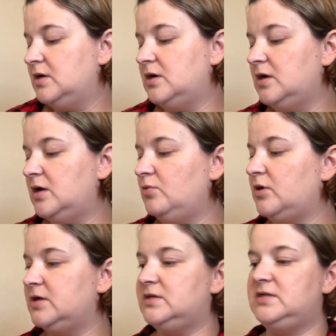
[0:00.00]
I
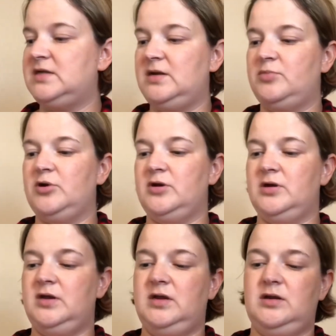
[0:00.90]
wanted to take
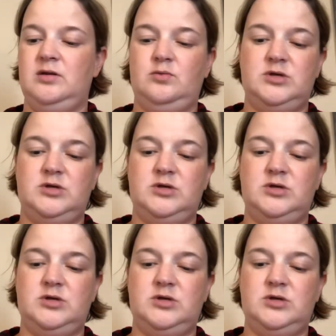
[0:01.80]
part in